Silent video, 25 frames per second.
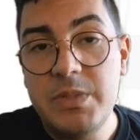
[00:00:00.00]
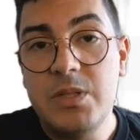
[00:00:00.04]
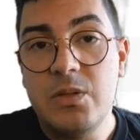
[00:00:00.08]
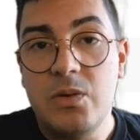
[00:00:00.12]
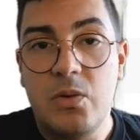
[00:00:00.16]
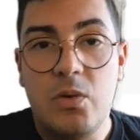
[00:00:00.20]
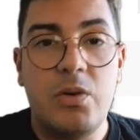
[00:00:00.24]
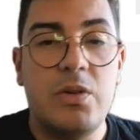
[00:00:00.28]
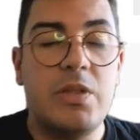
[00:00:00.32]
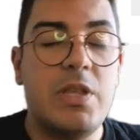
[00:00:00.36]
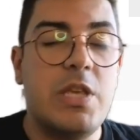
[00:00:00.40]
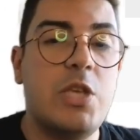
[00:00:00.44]

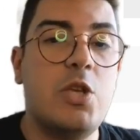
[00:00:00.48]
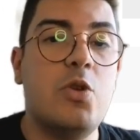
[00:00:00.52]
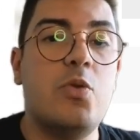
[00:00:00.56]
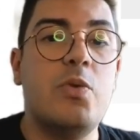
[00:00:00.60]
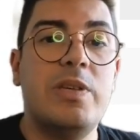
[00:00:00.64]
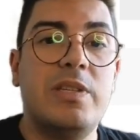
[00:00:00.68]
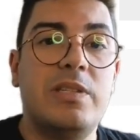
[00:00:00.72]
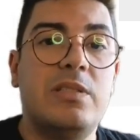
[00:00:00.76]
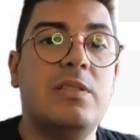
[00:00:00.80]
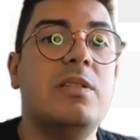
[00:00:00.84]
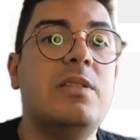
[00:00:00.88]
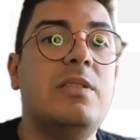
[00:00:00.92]
or the
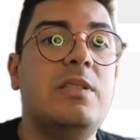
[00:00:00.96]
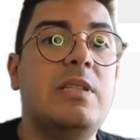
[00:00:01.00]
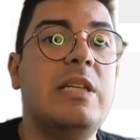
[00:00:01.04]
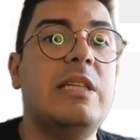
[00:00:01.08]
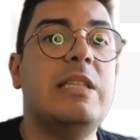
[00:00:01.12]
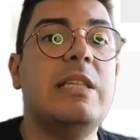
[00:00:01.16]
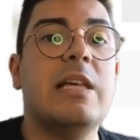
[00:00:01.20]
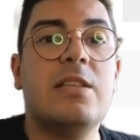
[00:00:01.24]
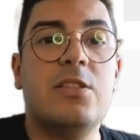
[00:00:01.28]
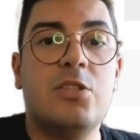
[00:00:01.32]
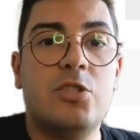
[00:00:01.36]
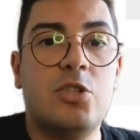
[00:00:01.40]
USDC
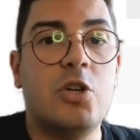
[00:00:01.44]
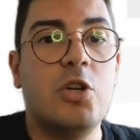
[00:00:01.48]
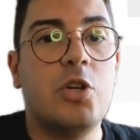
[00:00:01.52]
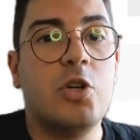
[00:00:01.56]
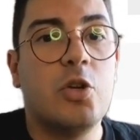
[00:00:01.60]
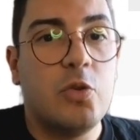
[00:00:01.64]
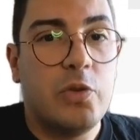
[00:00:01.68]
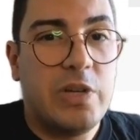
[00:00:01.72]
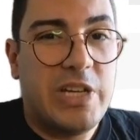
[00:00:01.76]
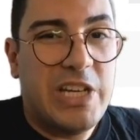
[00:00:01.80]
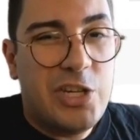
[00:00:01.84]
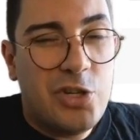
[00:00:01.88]
that
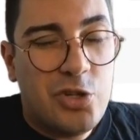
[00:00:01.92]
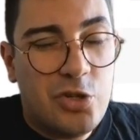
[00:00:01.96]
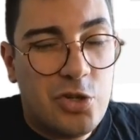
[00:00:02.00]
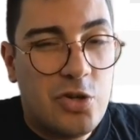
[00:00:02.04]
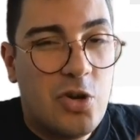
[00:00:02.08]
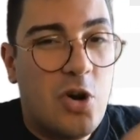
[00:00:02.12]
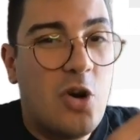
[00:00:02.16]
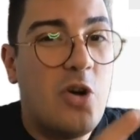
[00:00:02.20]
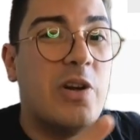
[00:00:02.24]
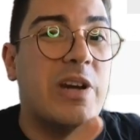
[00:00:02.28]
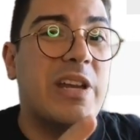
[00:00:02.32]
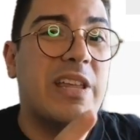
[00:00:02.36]
Circle issued
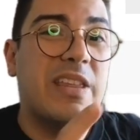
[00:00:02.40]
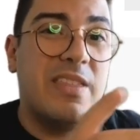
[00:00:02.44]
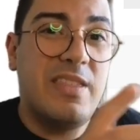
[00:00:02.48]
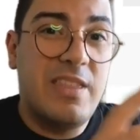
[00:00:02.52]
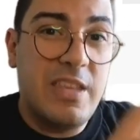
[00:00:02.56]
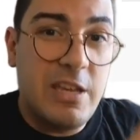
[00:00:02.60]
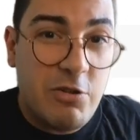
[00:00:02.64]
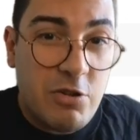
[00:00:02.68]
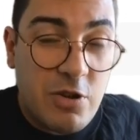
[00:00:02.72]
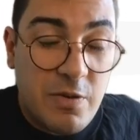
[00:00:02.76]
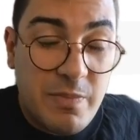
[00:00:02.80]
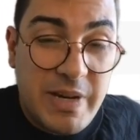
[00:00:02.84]
on
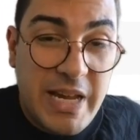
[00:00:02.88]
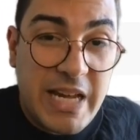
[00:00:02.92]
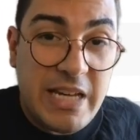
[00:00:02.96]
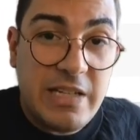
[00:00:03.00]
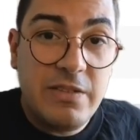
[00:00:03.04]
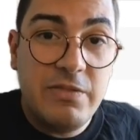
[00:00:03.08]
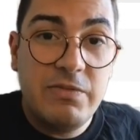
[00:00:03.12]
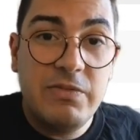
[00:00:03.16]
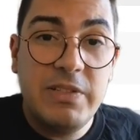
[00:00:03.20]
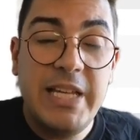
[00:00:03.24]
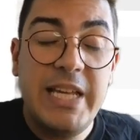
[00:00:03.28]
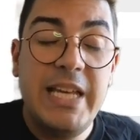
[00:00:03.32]
Ethereum
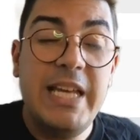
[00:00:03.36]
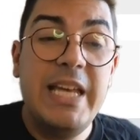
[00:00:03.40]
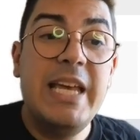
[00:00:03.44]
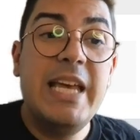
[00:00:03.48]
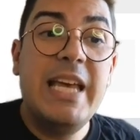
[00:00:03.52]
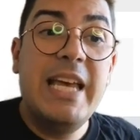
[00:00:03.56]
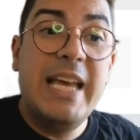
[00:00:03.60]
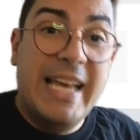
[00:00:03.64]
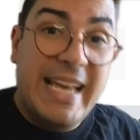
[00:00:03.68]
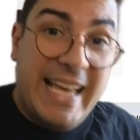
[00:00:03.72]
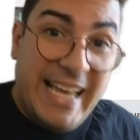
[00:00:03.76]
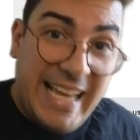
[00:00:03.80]
natively,
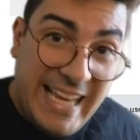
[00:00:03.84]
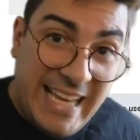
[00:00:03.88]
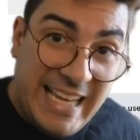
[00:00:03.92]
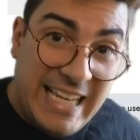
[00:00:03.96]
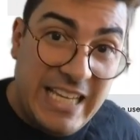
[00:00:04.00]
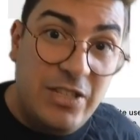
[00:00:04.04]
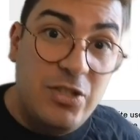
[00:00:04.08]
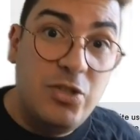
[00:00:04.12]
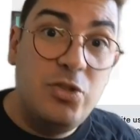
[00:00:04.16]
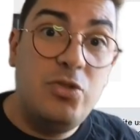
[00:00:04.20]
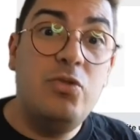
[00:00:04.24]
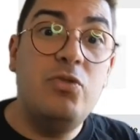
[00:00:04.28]

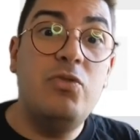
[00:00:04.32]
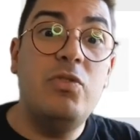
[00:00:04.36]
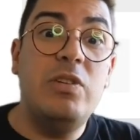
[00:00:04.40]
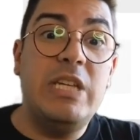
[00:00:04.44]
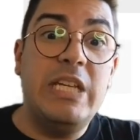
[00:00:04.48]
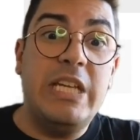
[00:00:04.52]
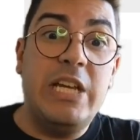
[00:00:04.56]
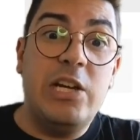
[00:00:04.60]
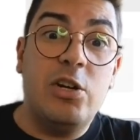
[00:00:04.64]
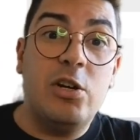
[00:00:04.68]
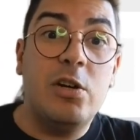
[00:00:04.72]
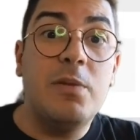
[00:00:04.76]
into
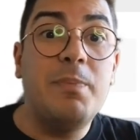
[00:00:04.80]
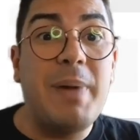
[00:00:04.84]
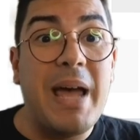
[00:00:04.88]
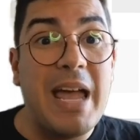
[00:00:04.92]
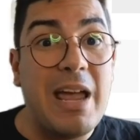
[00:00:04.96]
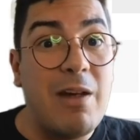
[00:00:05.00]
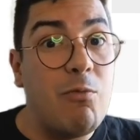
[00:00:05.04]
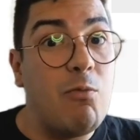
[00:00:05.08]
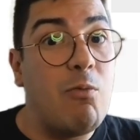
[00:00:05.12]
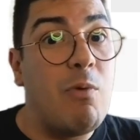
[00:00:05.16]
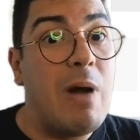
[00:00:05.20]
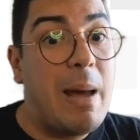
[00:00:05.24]
Near by
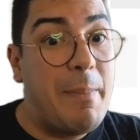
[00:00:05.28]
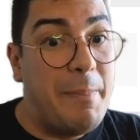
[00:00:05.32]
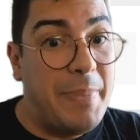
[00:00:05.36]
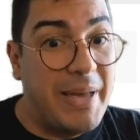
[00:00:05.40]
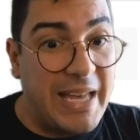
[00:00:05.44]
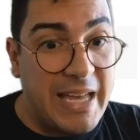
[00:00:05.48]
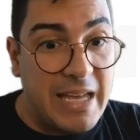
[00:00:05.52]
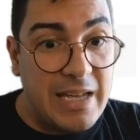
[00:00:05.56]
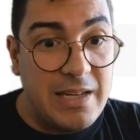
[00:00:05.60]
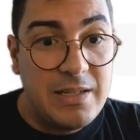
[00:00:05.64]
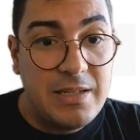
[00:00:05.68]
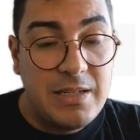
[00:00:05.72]

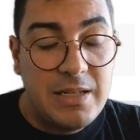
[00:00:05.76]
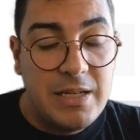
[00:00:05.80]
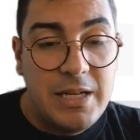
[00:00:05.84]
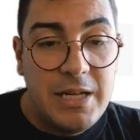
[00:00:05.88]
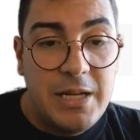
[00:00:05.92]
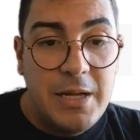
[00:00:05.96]
wrapping it.